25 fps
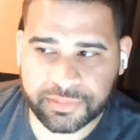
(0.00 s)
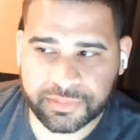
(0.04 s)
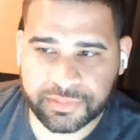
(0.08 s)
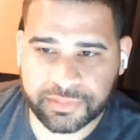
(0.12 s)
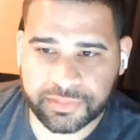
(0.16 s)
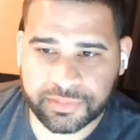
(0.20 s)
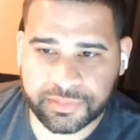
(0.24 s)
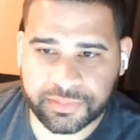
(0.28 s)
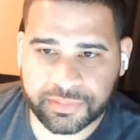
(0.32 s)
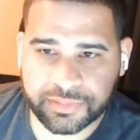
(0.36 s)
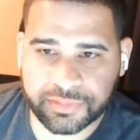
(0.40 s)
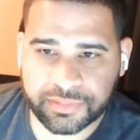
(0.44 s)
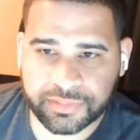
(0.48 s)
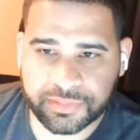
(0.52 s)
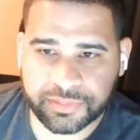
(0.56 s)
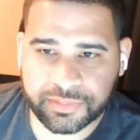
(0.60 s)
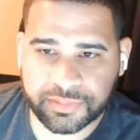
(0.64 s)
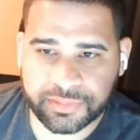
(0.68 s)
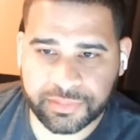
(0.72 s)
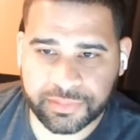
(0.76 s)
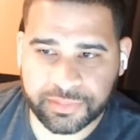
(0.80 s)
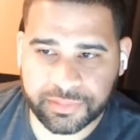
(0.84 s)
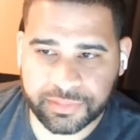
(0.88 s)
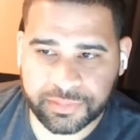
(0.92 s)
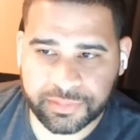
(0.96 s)

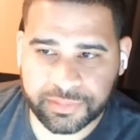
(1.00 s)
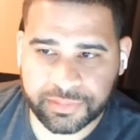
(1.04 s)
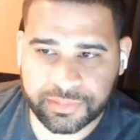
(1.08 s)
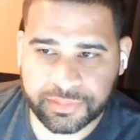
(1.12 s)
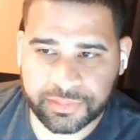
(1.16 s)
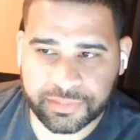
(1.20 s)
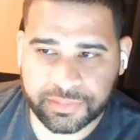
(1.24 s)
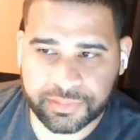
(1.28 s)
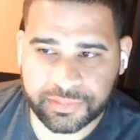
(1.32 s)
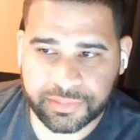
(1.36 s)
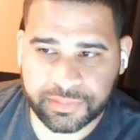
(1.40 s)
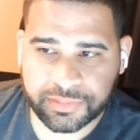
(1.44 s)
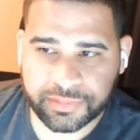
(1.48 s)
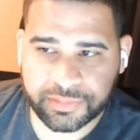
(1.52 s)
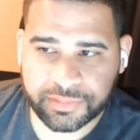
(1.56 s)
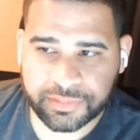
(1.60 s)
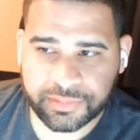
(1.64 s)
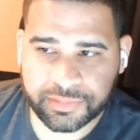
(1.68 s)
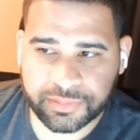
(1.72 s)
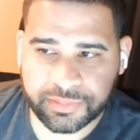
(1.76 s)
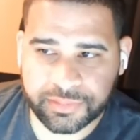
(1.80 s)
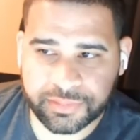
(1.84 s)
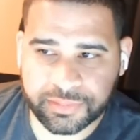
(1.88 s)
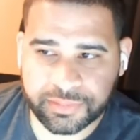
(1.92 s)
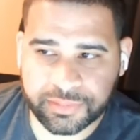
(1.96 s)

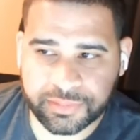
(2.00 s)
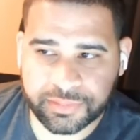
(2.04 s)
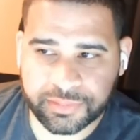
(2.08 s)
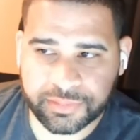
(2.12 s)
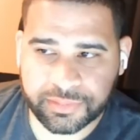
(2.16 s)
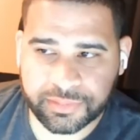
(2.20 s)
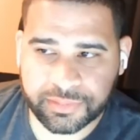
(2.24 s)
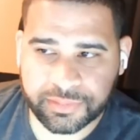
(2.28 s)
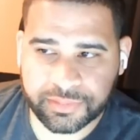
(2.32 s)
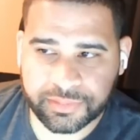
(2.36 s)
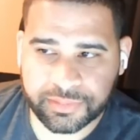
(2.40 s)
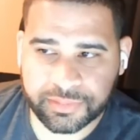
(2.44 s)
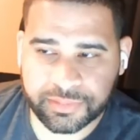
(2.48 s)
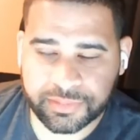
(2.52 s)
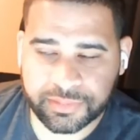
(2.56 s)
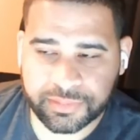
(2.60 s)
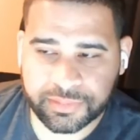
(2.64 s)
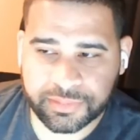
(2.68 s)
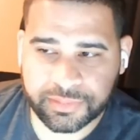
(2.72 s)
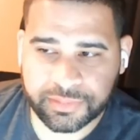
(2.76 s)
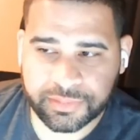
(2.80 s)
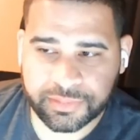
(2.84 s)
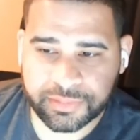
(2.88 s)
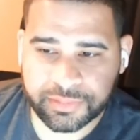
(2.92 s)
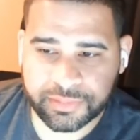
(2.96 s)

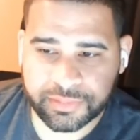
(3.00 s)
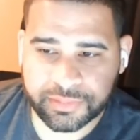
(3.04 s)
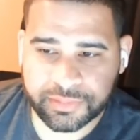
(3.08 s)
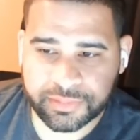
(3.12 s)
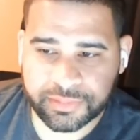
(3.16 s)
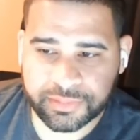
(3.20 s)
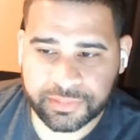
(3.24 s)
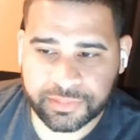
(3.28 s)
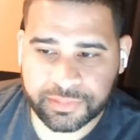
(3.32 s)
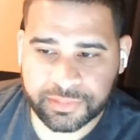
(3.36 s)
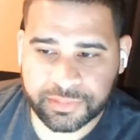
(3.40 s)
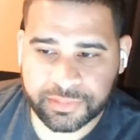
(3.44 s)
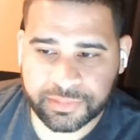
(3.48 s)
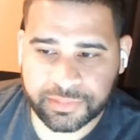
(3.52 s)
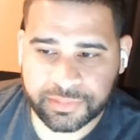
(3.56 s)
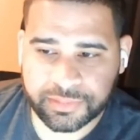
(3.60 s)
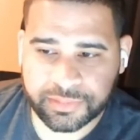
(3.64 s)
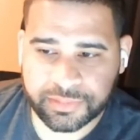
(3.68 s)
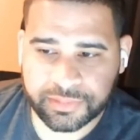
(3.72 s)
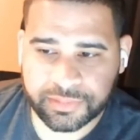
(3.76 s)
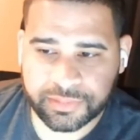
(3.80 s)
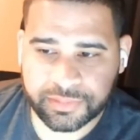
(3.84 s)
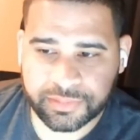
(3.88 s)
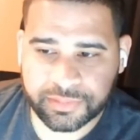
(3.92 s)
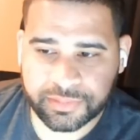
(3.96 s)

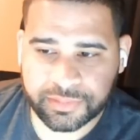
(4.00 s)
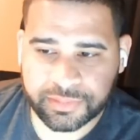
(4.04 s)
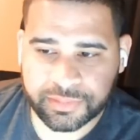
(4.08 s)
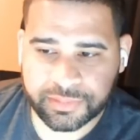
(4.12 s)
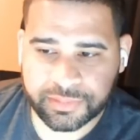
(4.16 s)
The person shown says nothing.